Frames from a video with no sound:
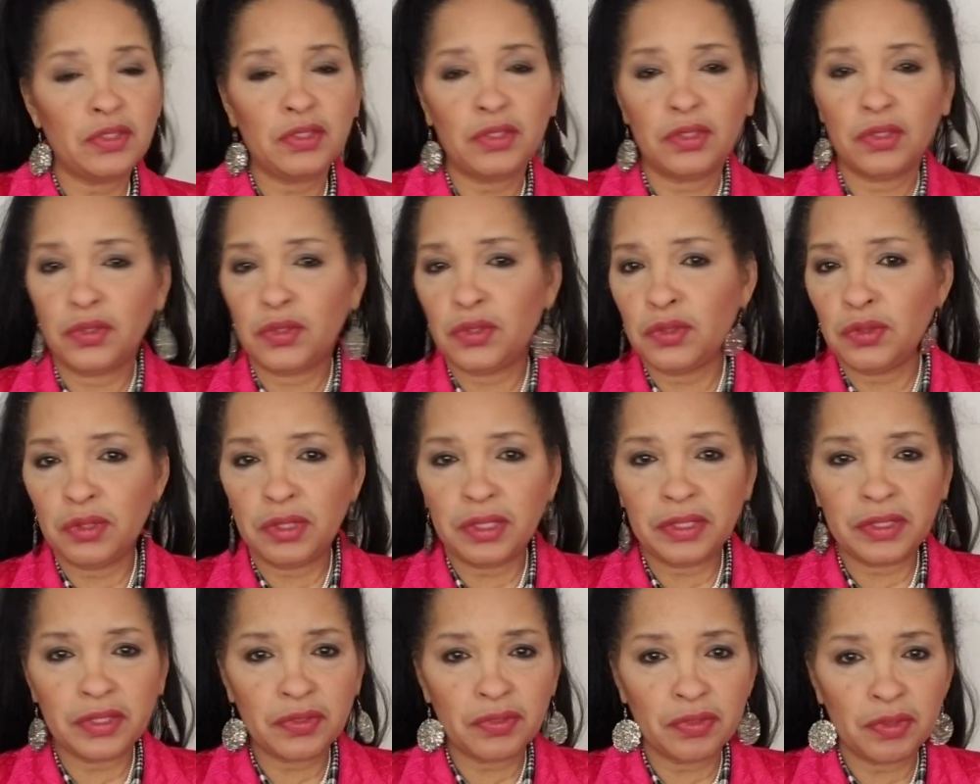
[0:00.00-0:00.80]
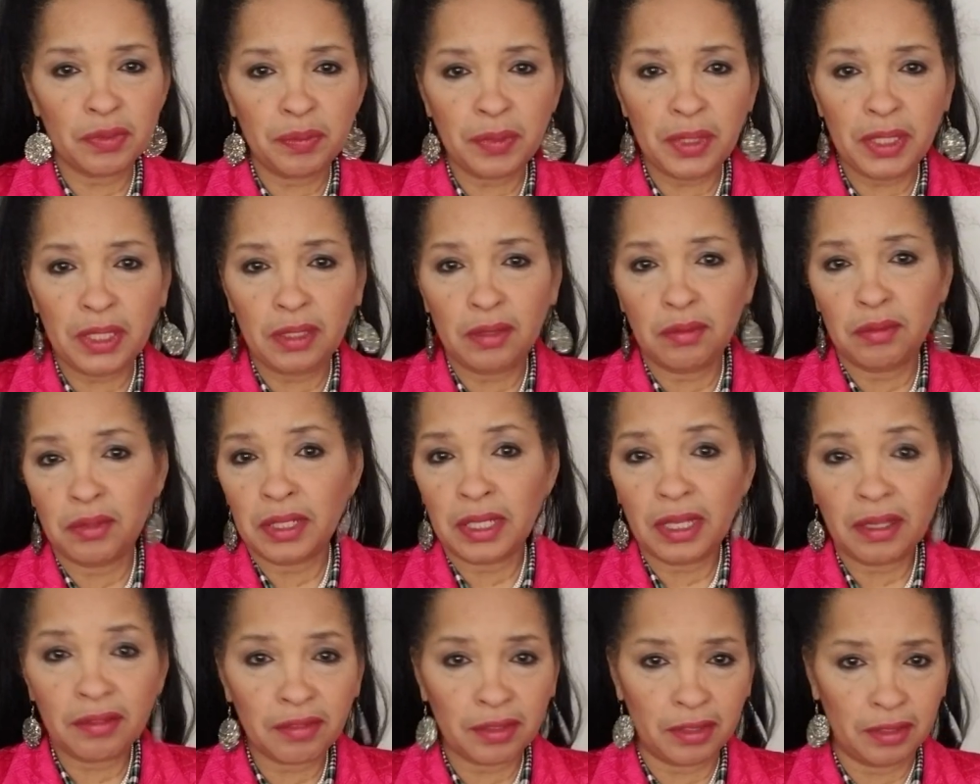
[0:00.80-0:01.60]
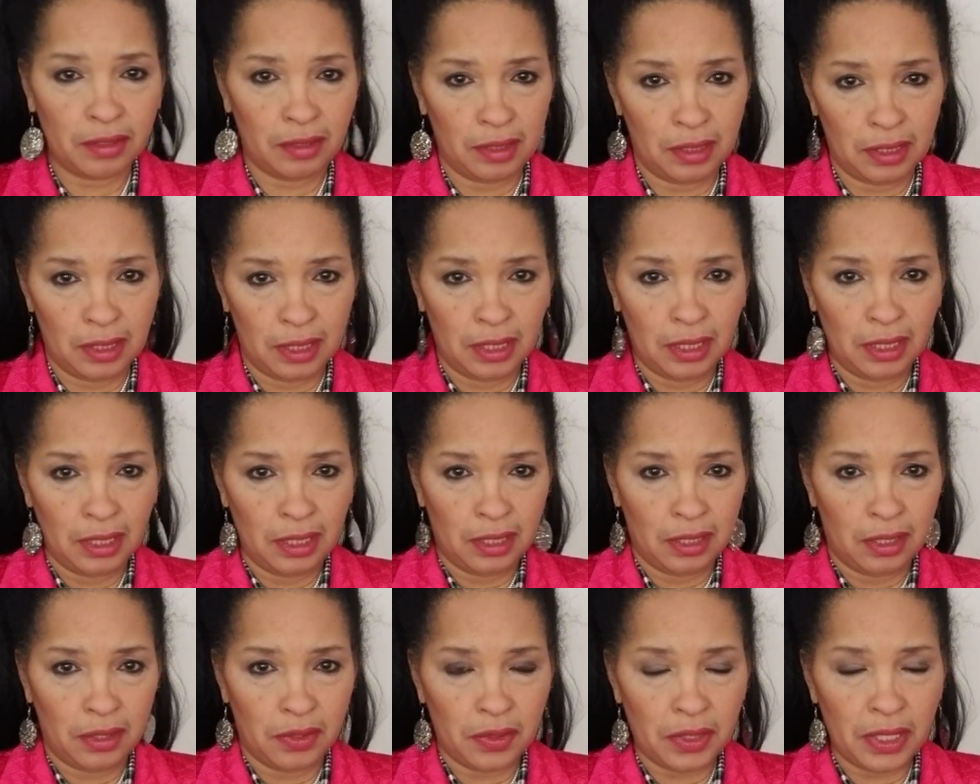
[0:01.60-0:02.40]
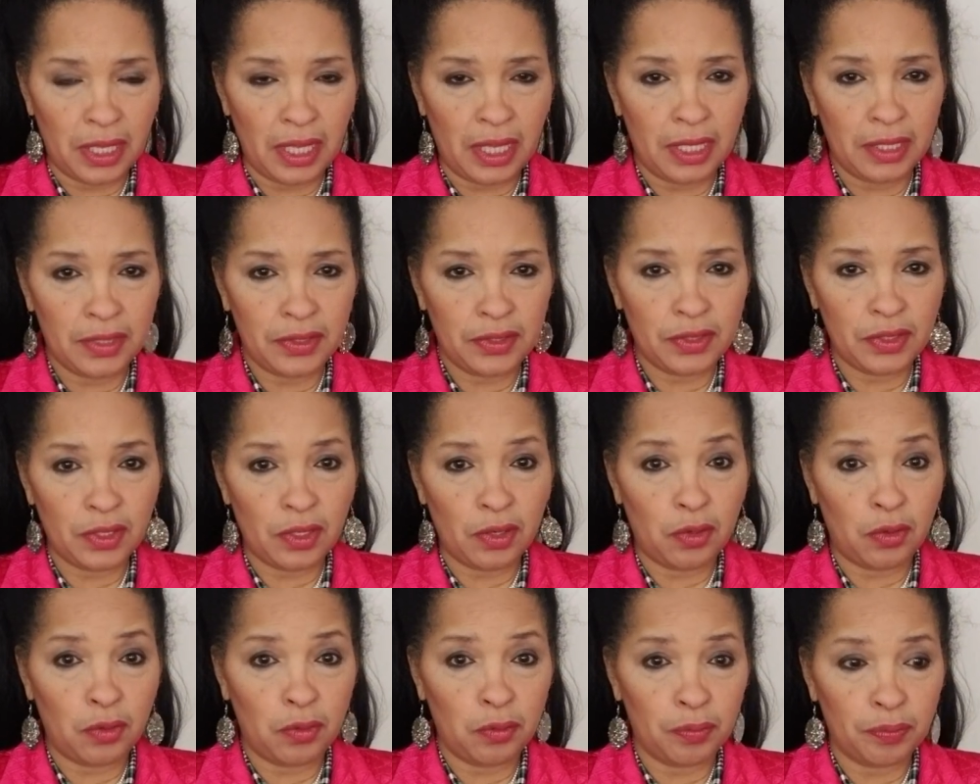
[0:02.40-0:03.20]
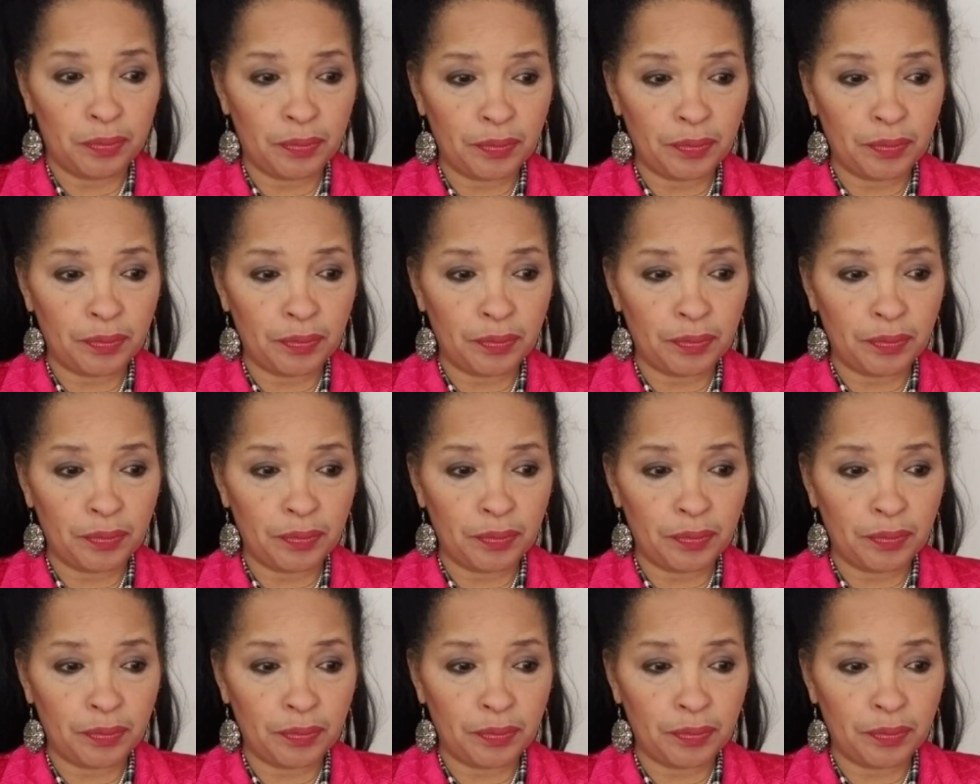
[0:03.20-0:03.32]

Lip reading: you to do this for me, whatever. Okay, so